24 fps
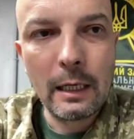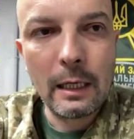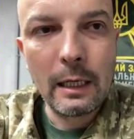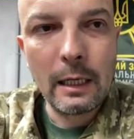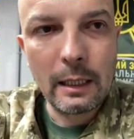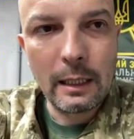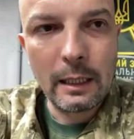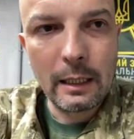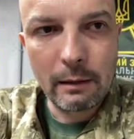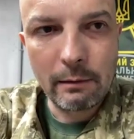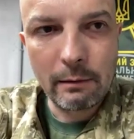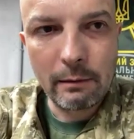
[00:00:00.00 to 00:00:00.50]

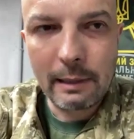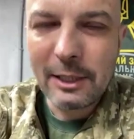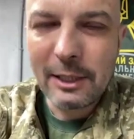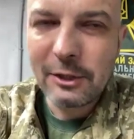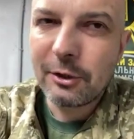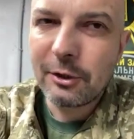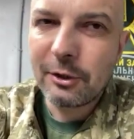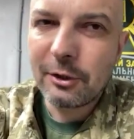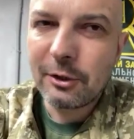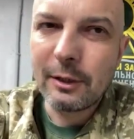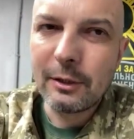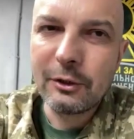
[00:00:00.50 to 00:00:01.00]
uh,
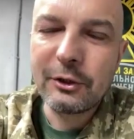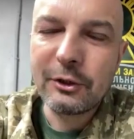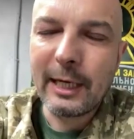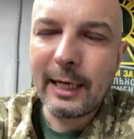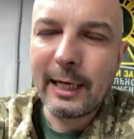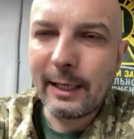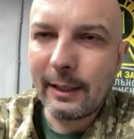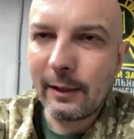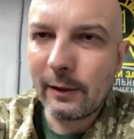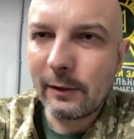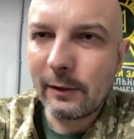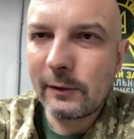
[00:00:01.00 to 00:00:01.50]
Russian
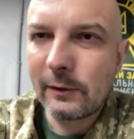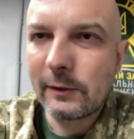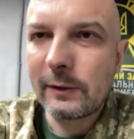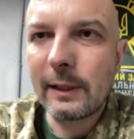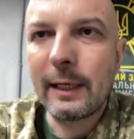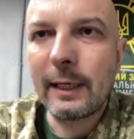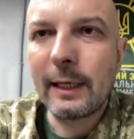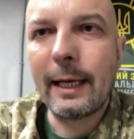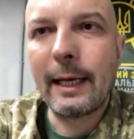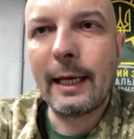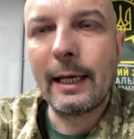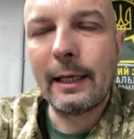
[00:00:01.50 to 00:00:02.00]
tanks
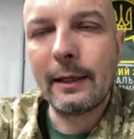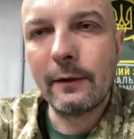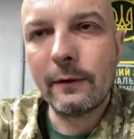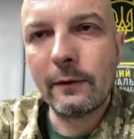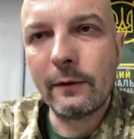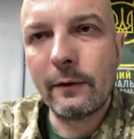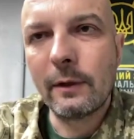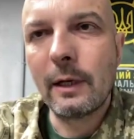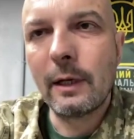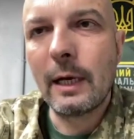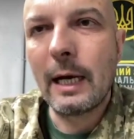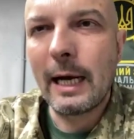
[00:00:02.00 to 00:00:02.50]

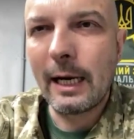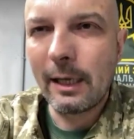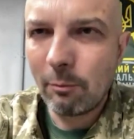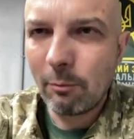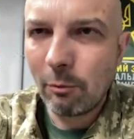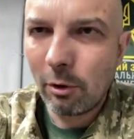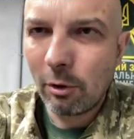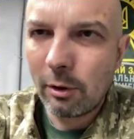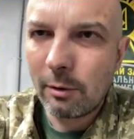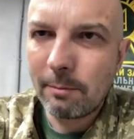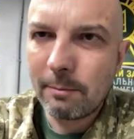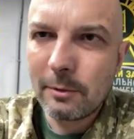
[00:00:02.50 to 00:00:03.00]
and
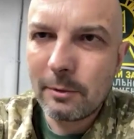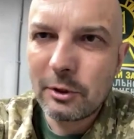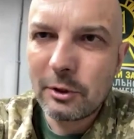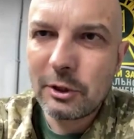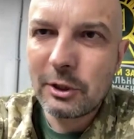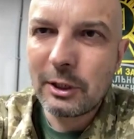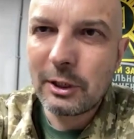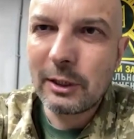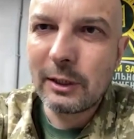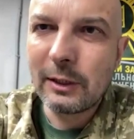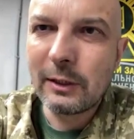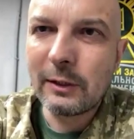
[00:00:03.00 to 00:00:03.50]
armored
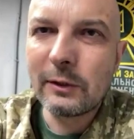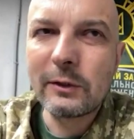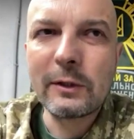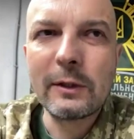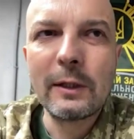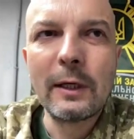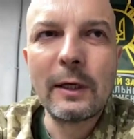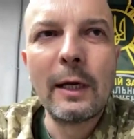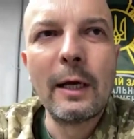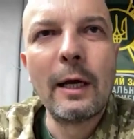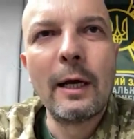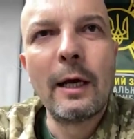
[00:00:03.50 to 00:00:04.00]
machines.